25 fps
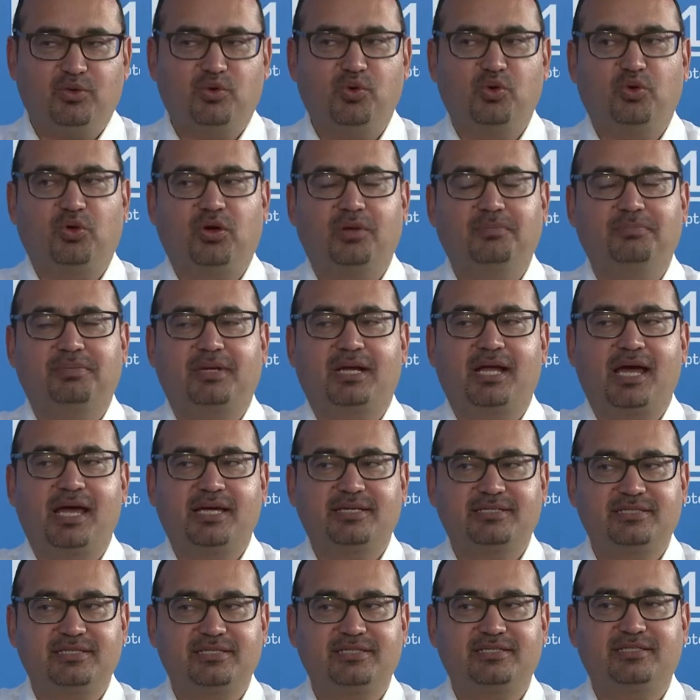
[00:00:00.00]
who
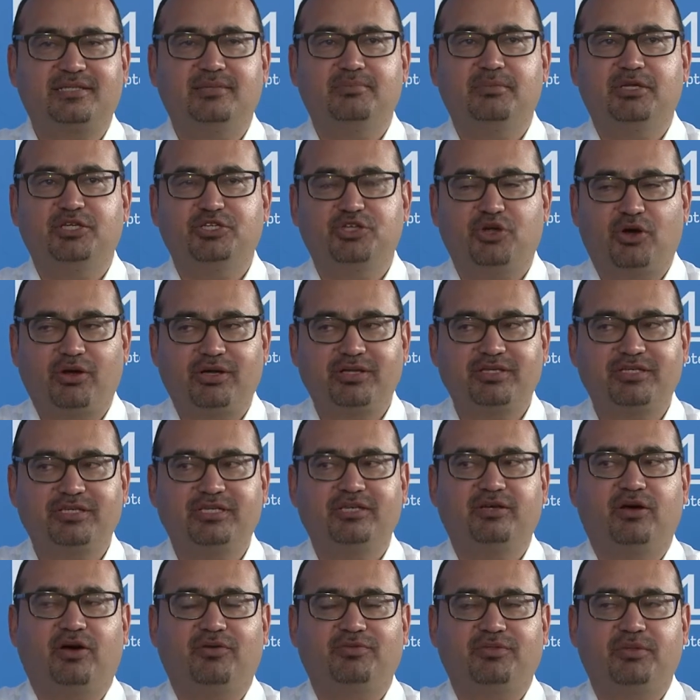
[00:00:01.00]
comprises the
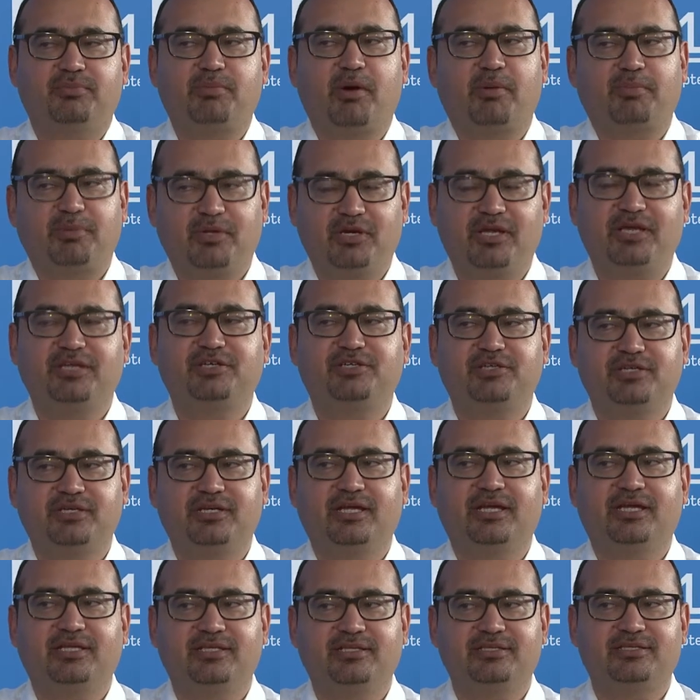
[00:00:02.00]
majority of the population
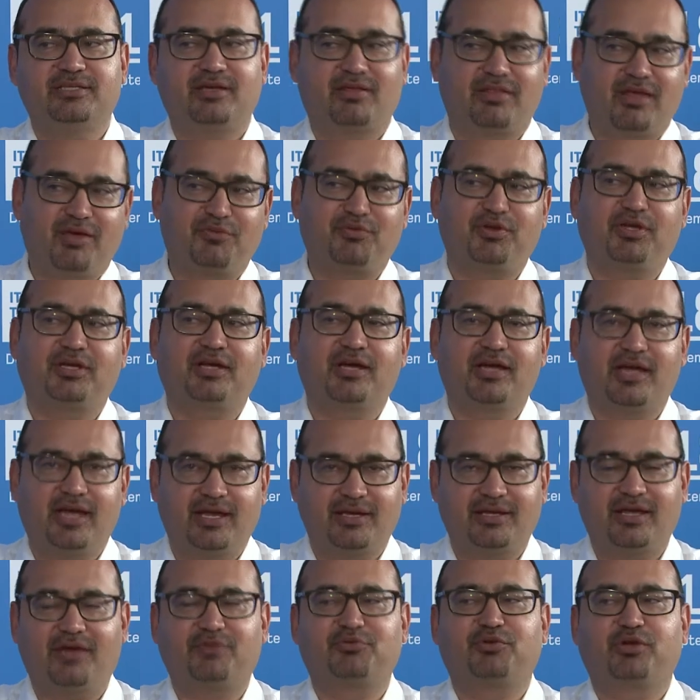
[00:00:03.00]
in South Africa
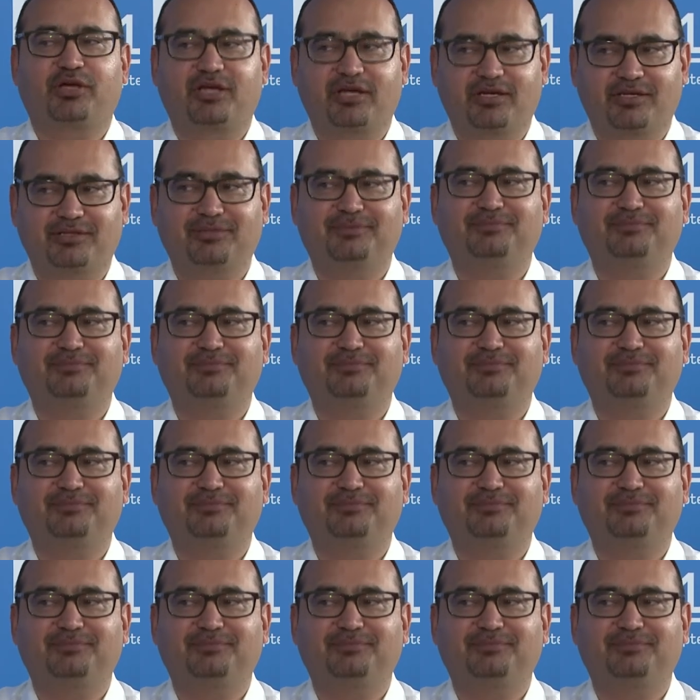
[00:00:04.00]
and Africa.